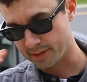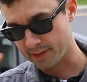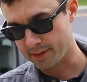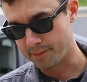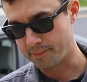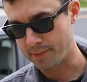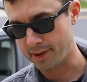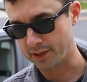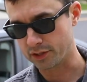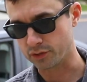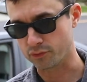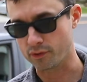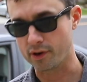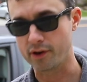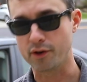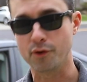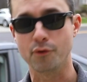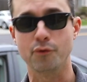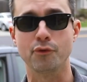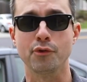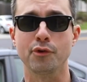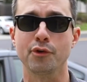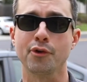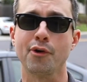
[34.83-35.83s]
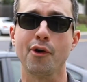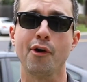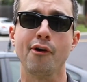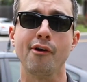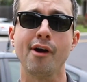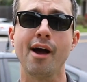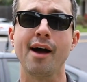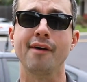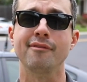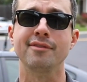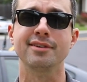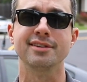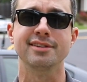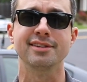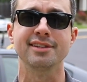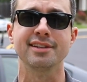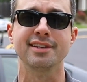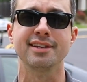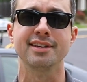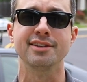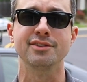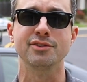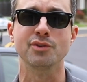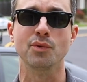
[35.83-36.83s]
the best radio for your car
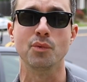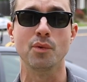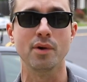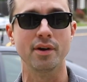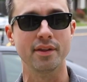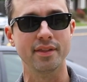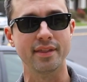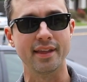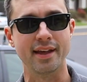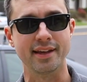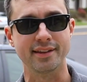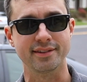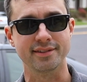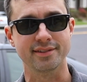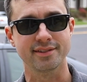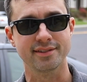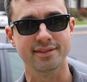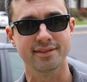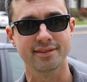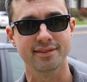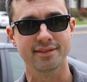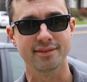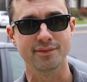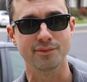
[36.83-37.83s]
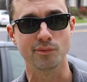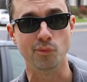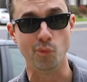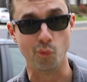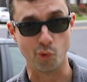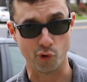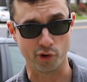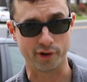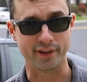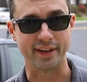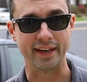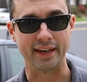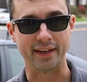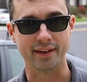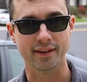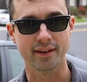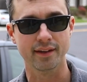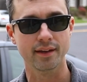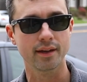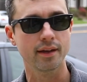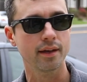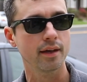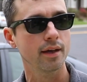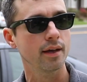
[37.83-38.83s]
obviously is the one that's working,
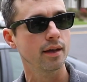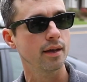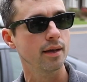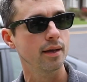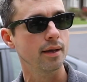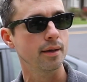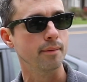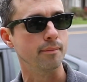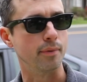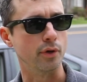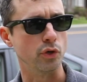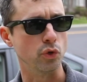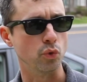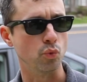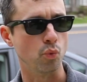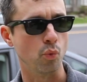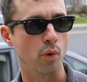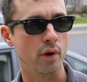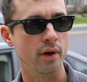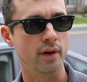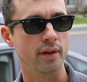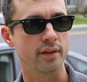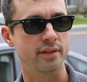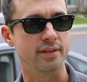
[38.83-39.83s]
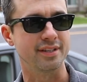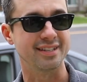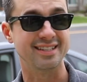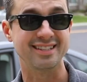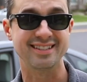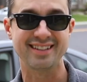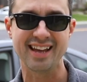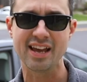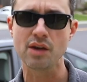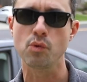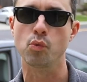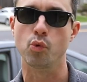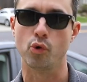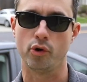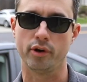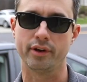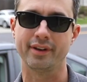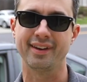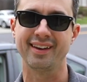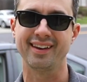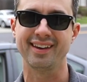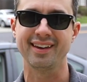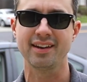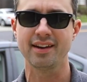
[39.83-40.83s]
but you want it to stay
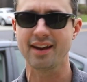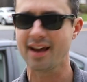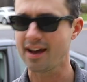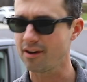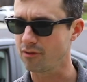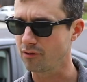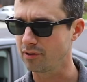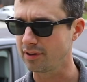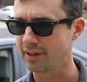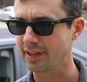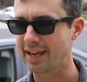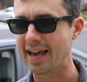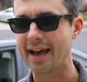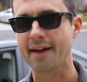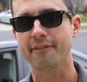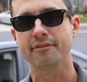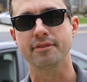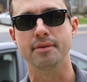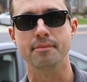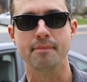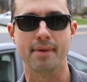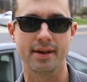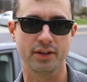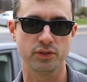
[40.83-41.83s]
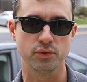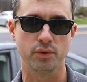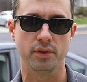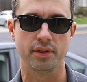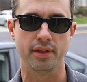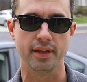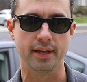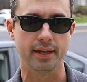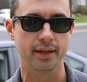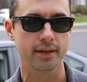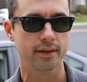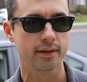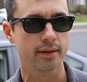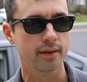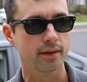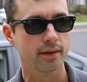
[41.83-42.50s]
working and not really have to mess with it.